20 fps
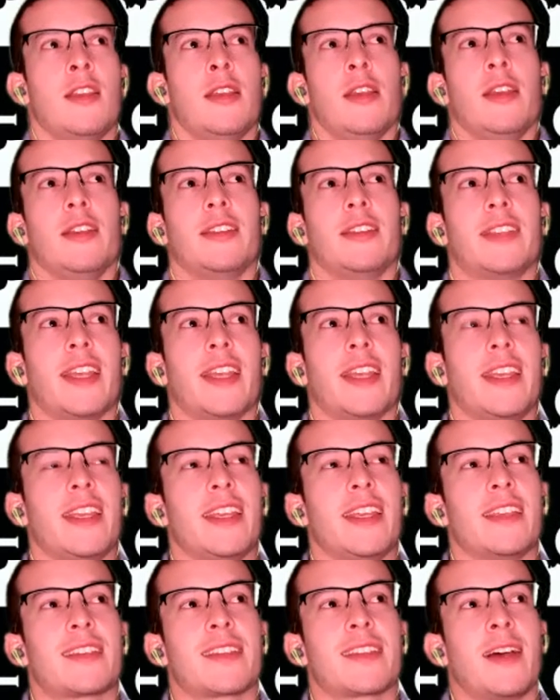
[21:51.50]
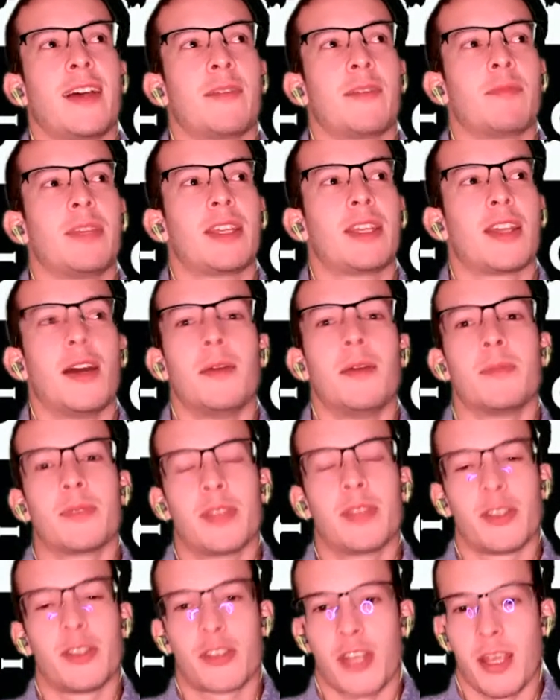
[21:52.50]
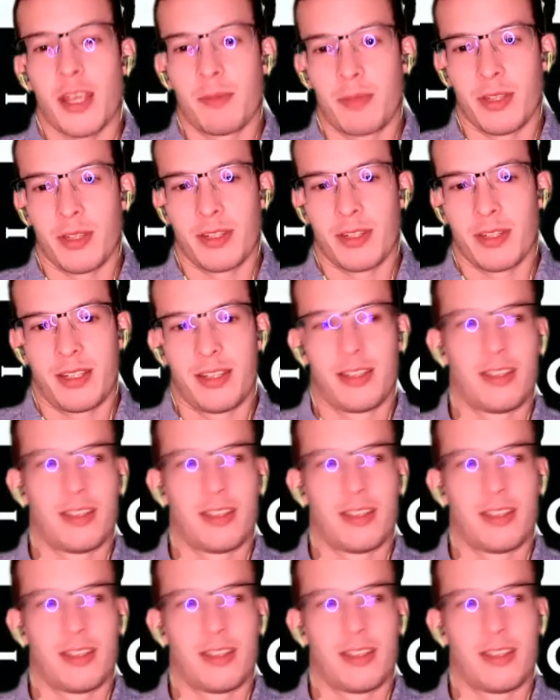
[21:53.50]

Say Islam becomes the champion.